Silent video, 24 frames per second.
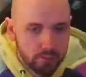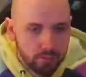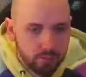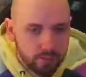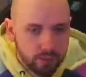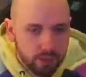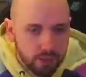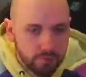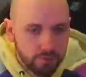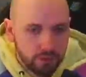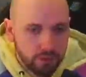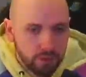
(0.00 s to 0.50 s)

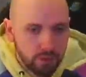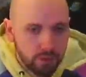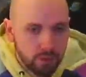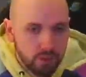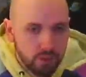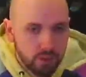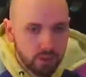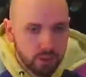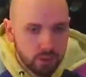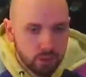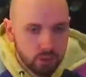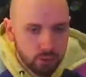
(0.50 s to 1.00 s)
Definitely
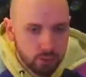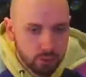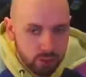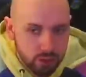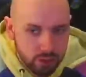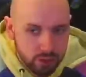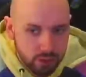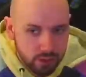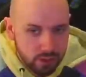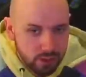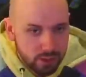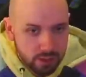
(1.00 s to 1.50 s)
work on your dribbles,
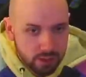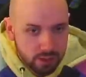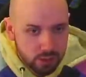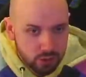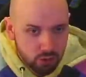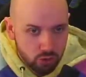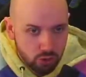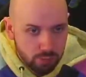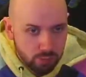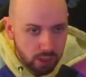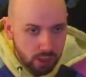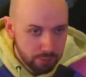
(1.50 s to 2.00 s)
because this is a
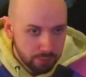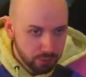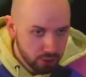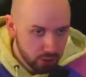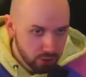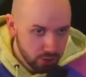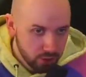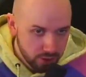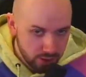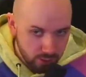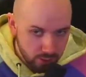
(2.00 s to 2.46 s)
dribble opportunity,